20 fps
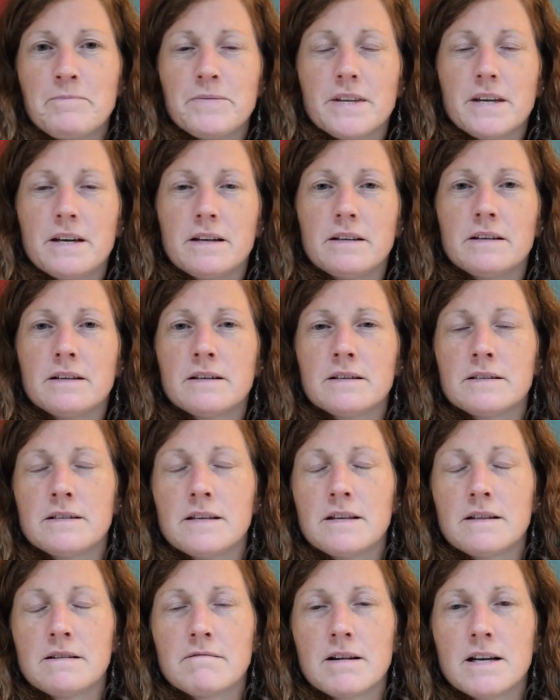And you can't
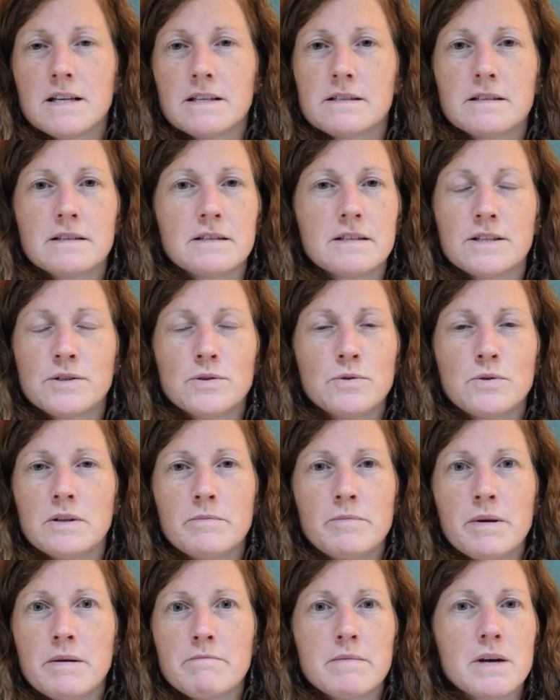see the rest because it's all a
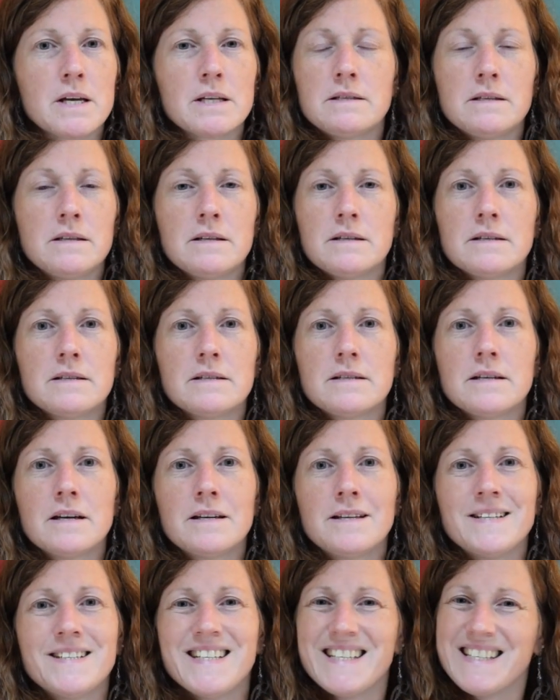bit messy and
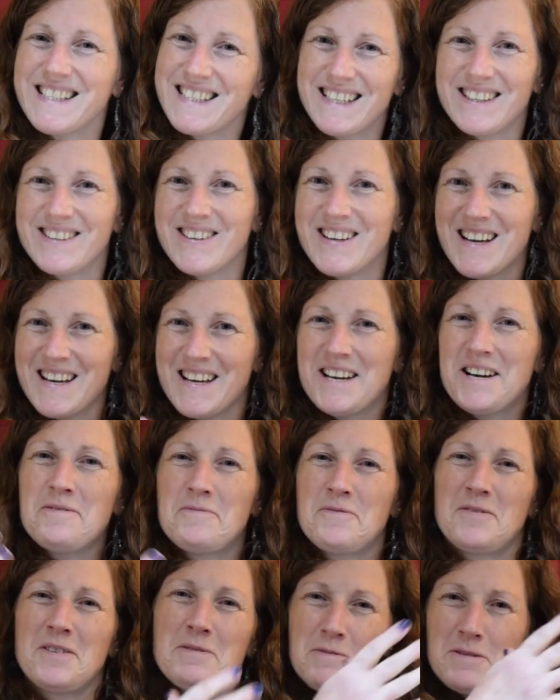untidy. So
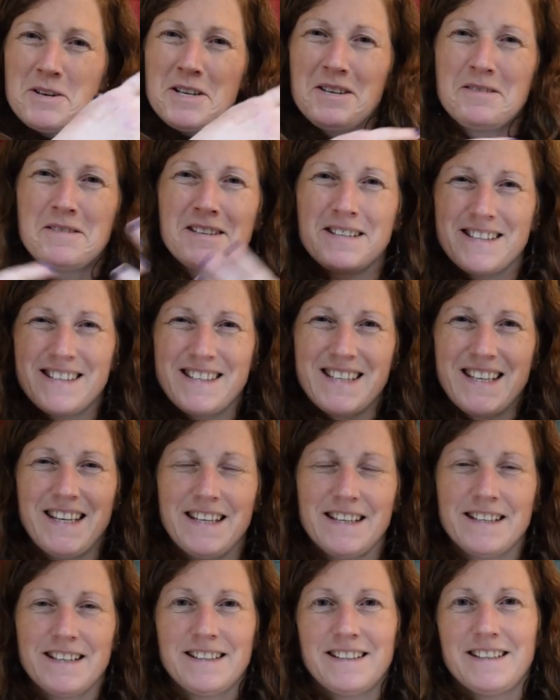hopefully what you can
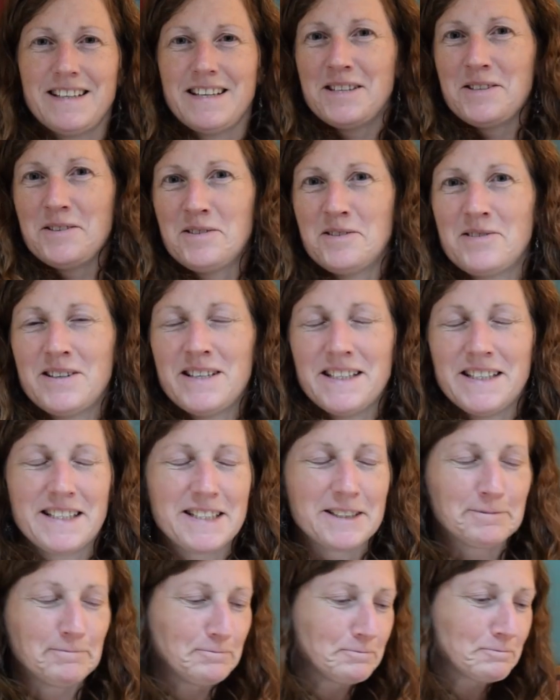see is all
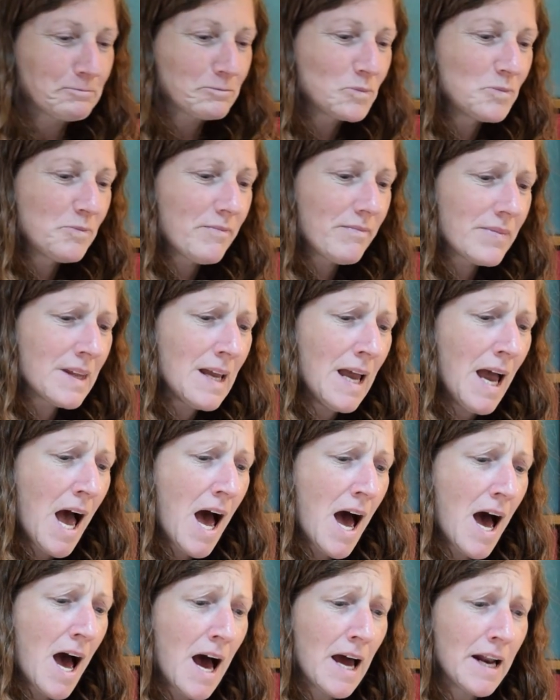right.
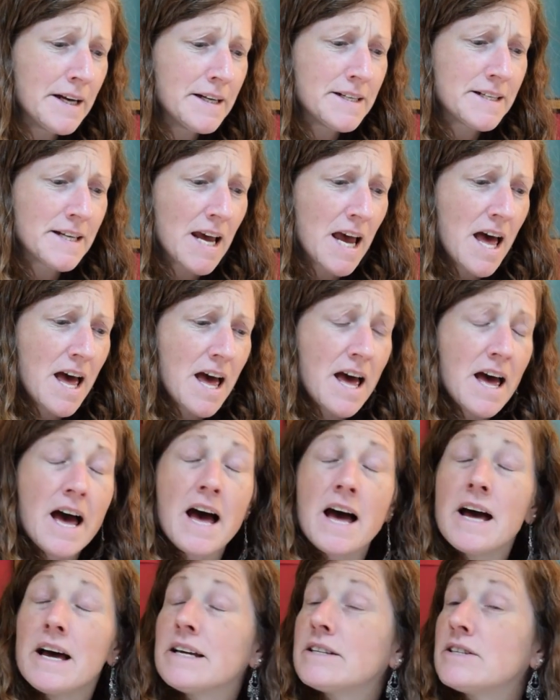And
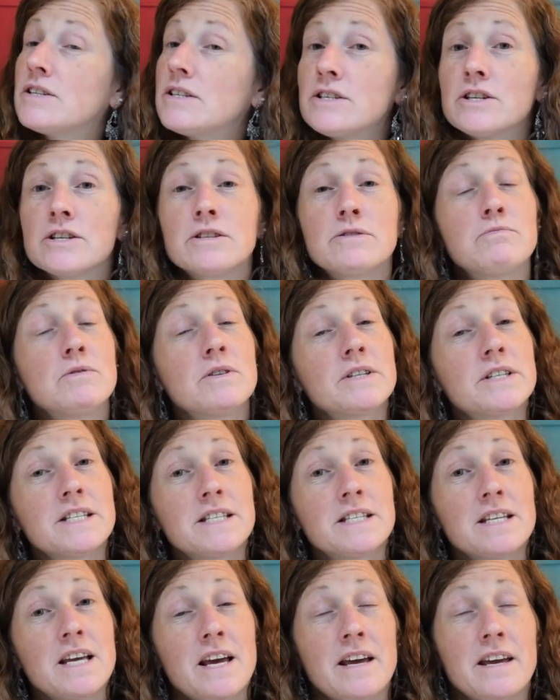I just want to
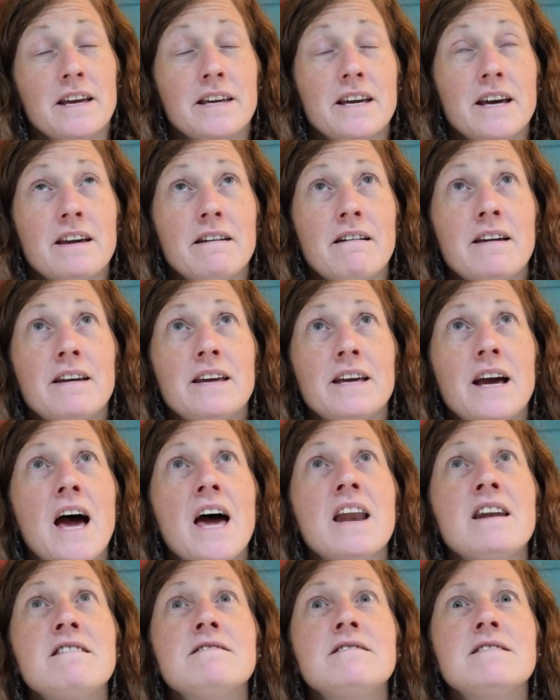say
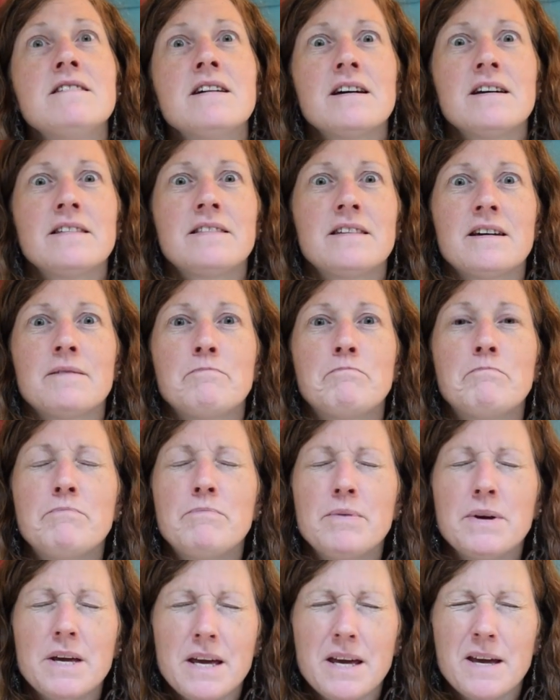another
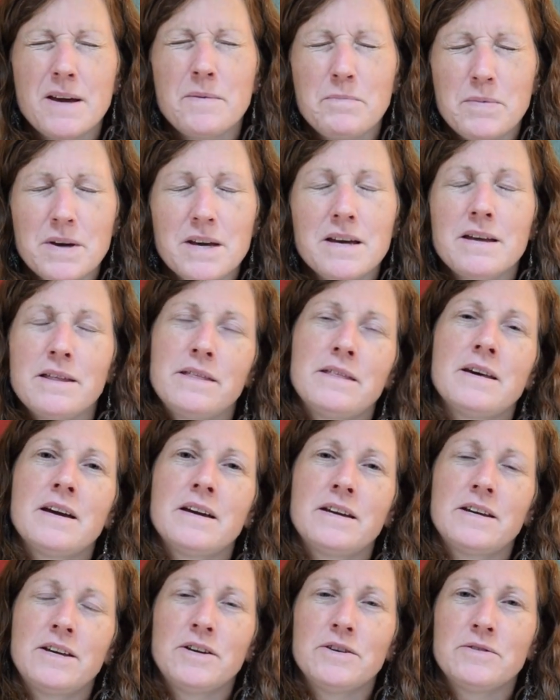big, big
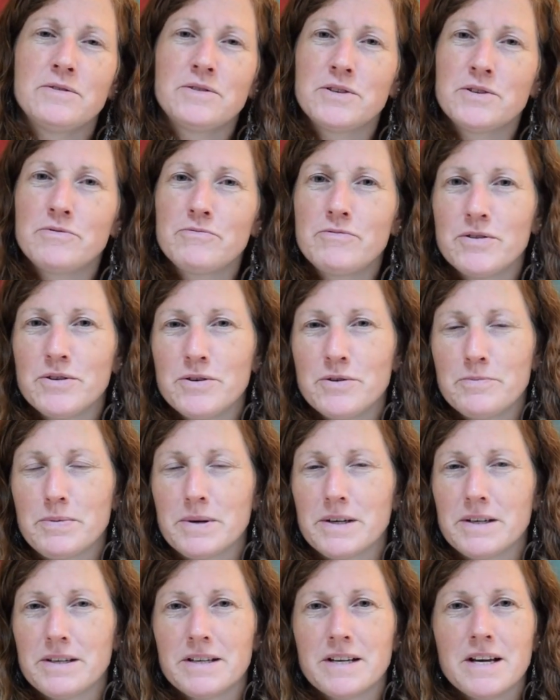thank you to
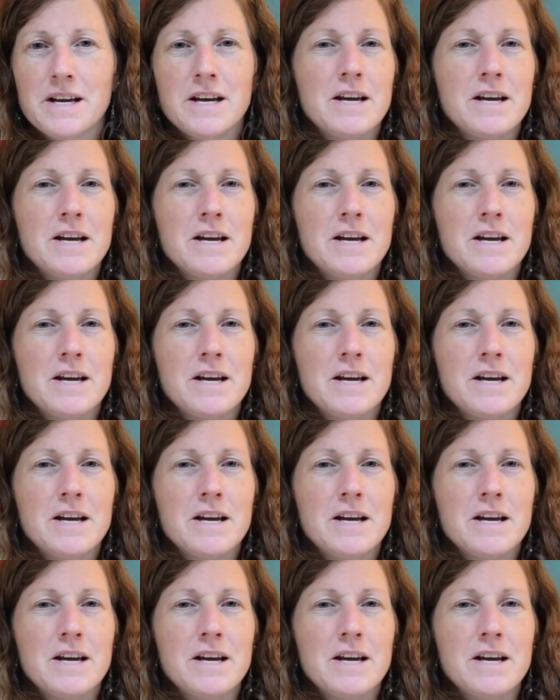Reuben